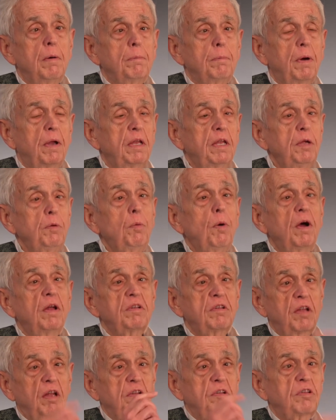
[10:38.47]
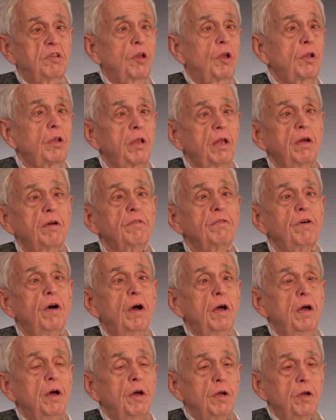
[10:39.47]
But he wants us to live
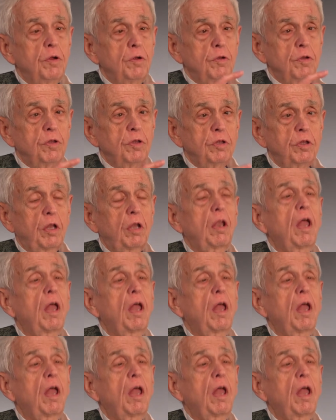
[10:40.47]
the